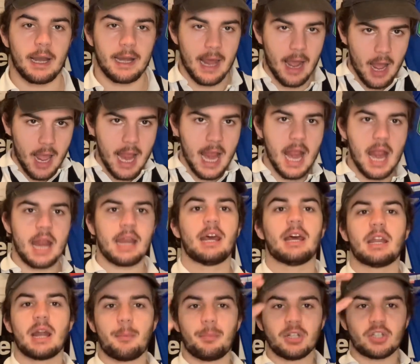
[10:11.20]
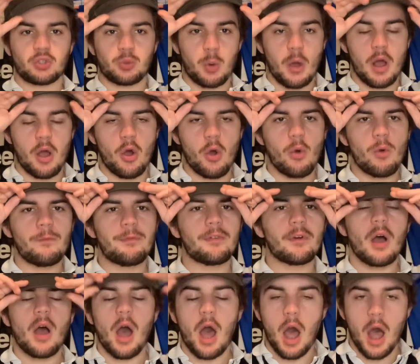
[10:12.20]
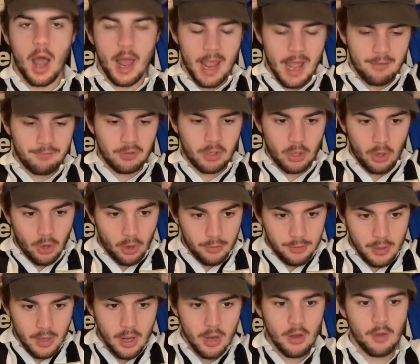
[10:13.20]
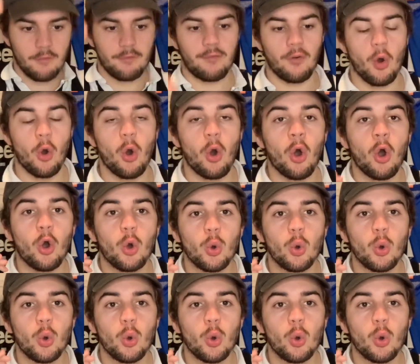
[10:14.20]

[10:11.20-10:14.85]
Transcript: now, in at number 12, I have gone for